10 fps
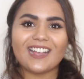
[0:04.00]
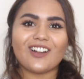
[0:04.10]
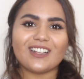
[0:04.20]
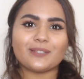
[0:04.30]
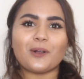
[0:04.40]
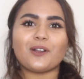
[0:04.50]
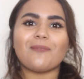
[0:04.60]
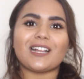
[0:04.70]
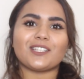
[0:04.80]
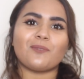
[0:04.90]
Hey guys,
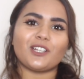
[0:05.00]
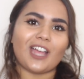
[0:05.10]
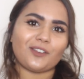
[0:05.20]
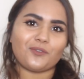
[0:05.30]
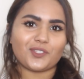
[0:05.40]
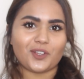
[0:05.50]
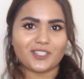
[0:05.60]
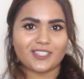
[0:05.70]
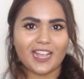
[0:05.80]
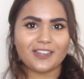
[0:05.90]
welcome back to my channel. So
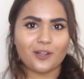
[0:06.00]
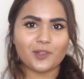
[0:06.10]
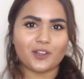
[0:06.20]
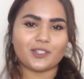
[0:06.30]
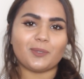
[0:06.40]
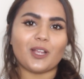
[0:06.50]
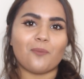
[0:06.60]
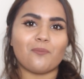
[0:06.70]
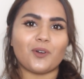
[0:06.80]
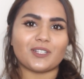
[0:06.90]
today I'm going to be
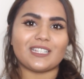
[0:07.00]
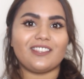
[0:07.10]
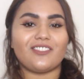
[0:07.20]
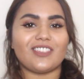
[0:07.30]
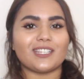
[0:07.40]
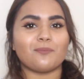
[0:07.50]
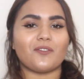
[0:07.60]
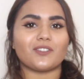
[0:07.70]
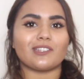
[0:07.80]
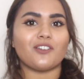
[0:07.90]
unboxing this
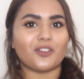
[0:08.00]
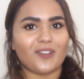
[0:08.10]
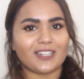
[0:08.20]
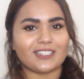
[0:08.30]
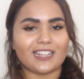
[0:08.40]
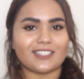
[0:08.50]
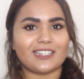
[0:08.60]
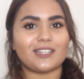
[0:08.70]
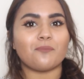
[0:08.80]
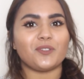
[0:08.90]
month's Look
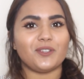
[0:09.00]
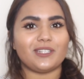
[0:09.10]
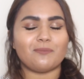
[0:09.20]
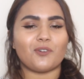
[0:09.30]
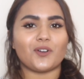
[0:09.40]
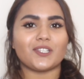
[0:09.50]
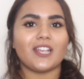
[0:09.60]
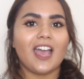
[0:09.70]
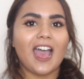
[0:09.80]
Fantastic beauty box,